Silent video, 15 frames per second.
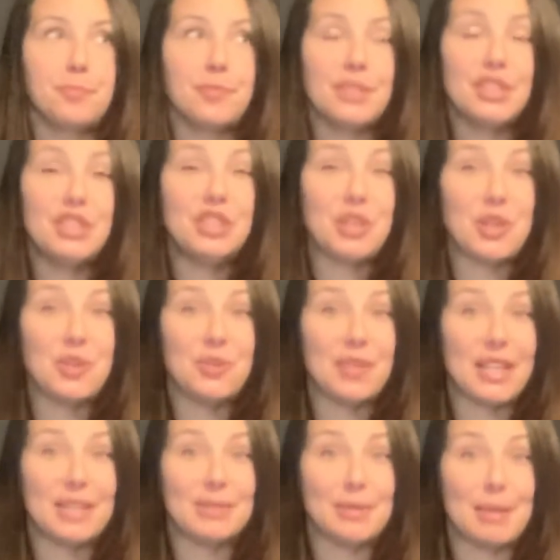So
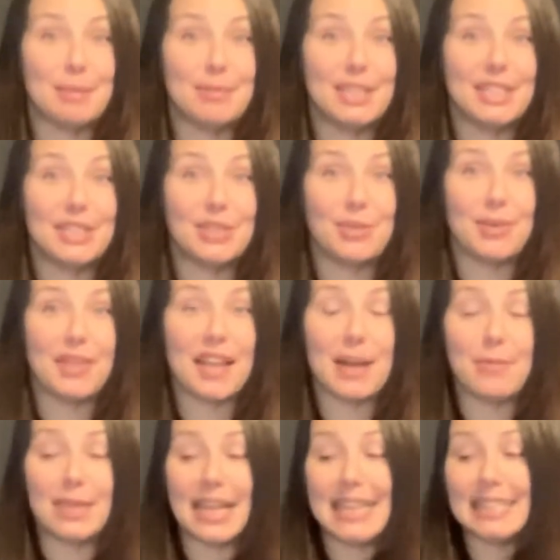that's what I plan to do on that
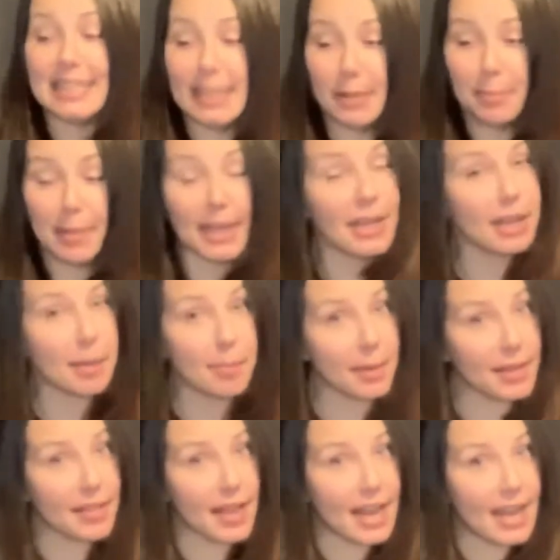one. I did pay up on
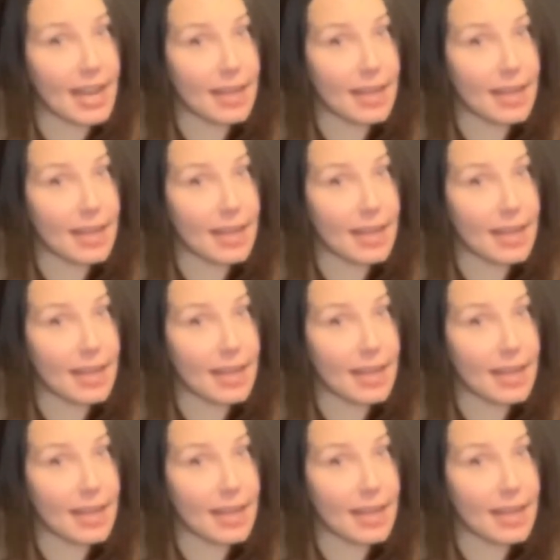that.